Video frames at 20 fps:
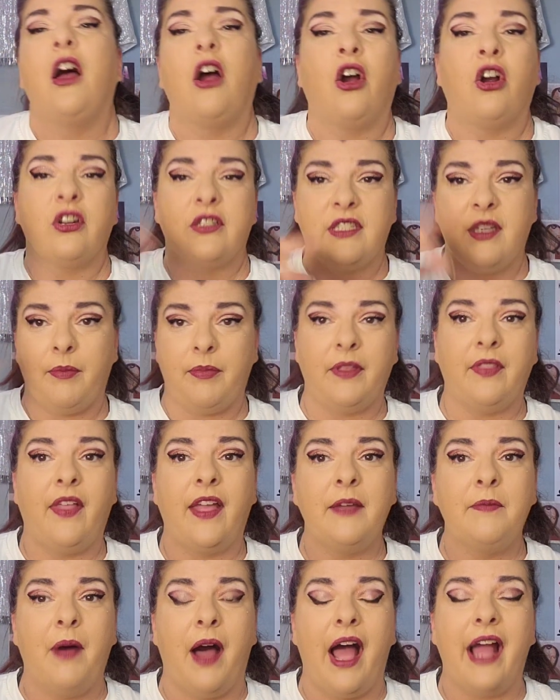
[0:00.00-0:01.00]
Or something
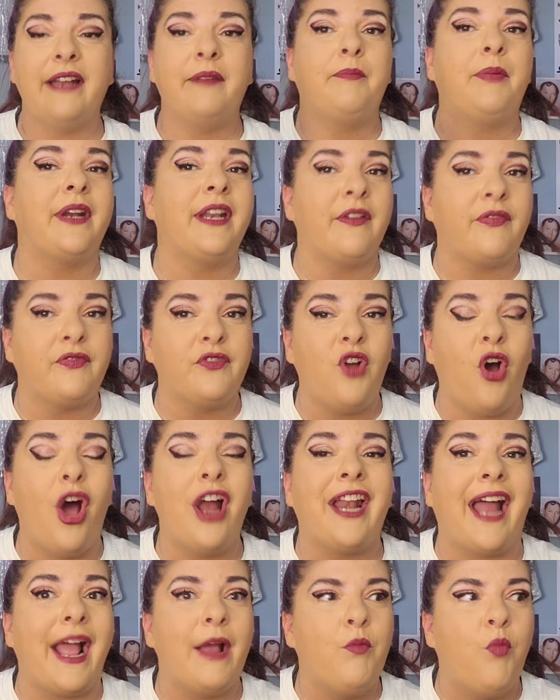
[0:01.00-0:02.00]
like mine. But if
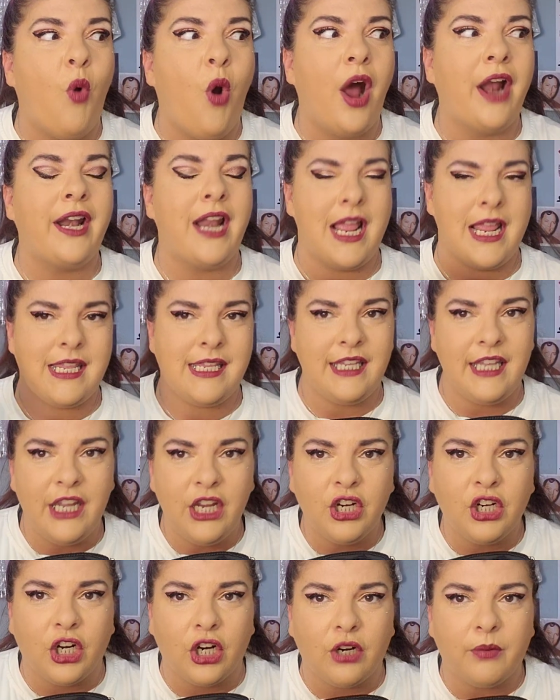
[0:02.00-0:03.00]
not, I want to
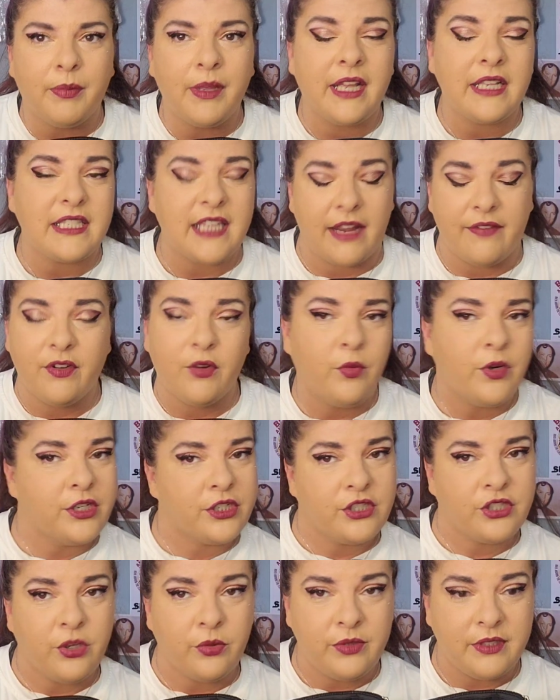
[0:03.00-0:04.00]
hear because everyone
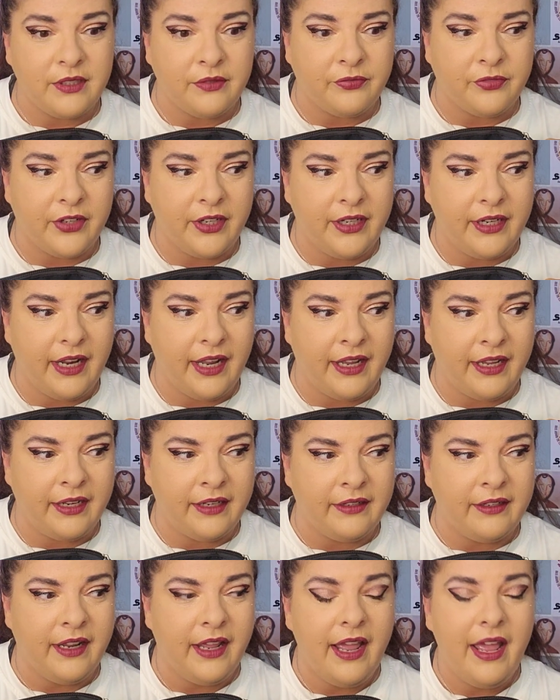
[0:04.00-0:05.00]
is so different
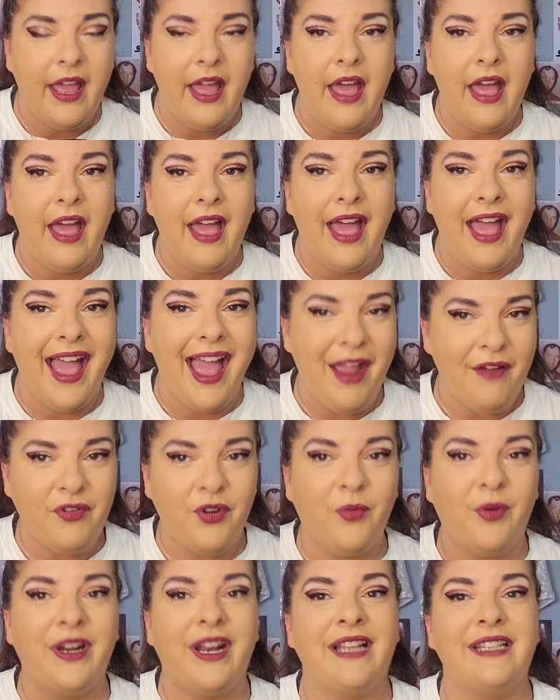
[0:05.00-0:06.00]
and
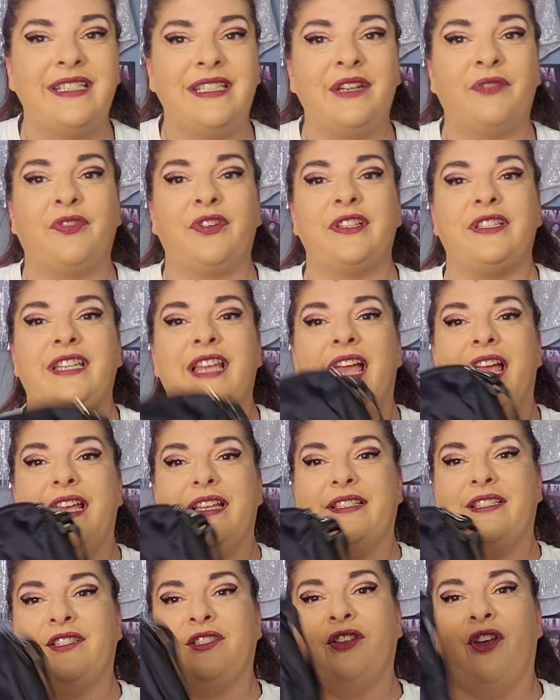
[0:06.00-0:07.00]
everyone has different
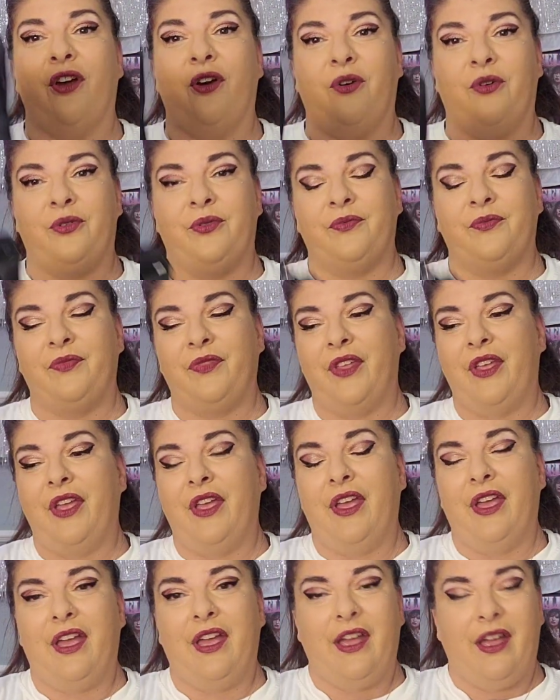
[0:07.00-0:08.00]
tastes. So,
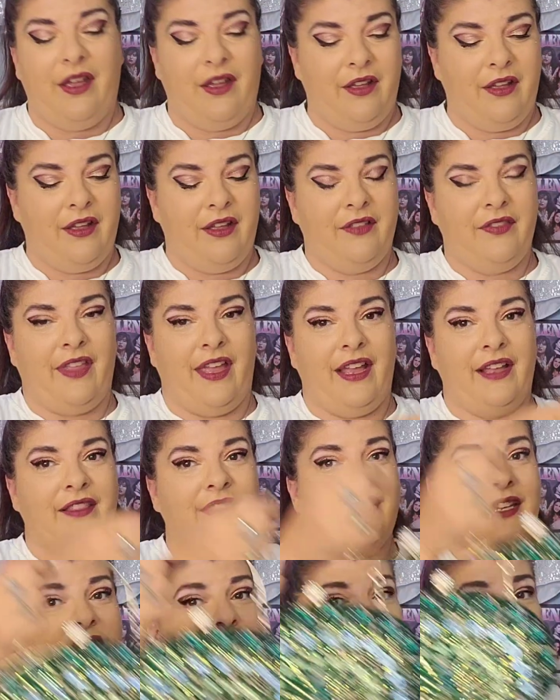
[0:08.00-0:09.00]
like,
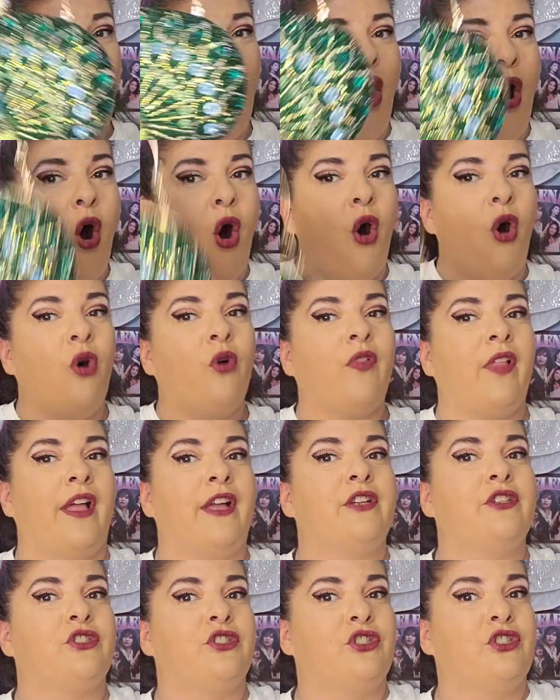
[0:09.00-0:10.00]
these are all
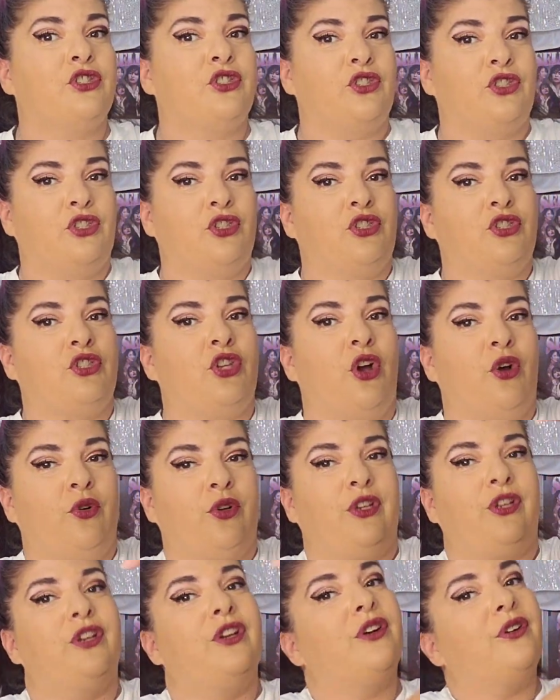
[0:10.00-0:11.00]
like so
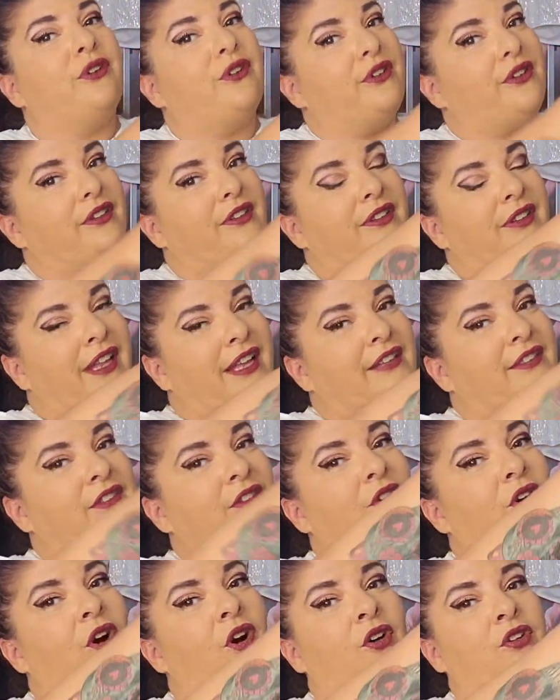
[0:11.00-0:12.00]
cute. Like,
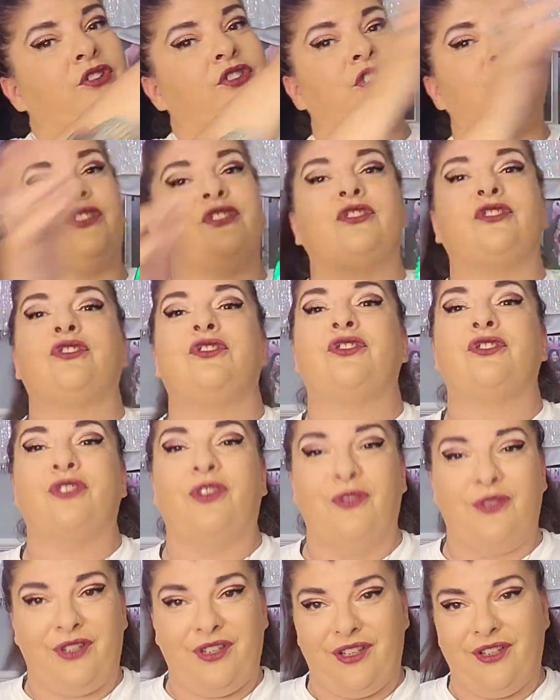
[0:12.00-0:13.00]
they're all just
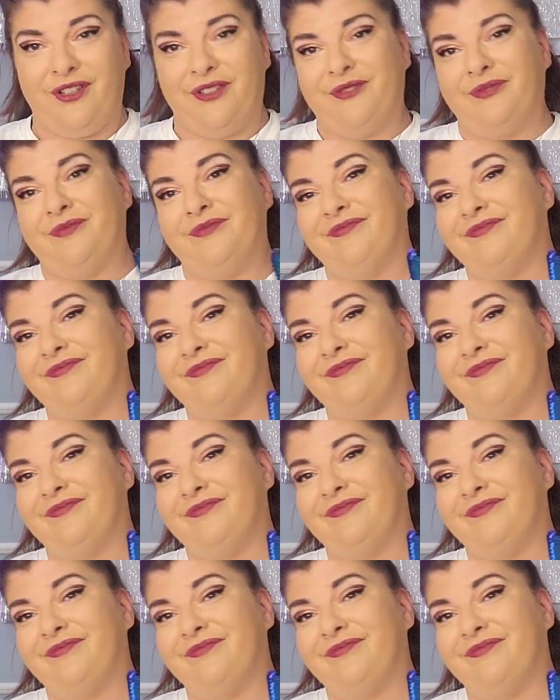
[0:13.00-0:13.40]
so cute.